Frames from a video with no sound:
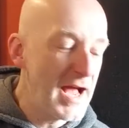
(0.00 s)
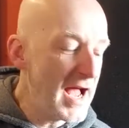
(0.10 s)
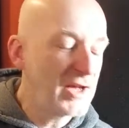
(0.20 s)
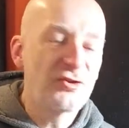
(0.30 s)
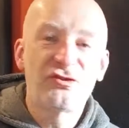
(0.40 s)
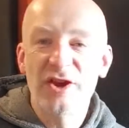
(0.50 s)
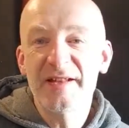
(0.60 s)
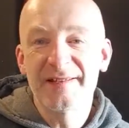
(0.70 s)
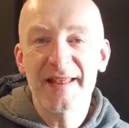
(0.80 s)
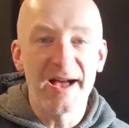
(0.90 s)
I could
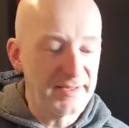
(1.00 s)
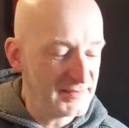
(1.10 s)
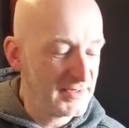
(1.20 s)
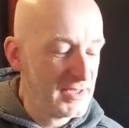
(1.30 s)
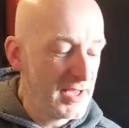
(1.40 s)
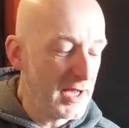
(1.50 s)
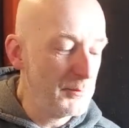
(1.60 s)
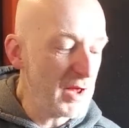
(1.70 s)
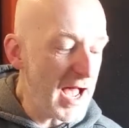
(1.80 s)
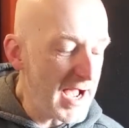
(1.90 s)
change that
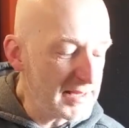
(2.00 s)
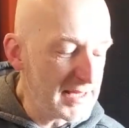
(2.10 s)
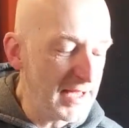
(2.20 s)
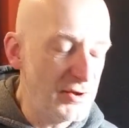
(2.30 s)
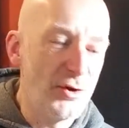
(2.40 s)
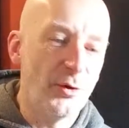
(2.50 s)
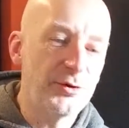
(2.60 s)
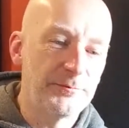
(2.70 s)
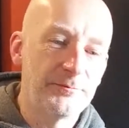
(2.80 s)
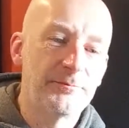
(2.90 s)
and add that note.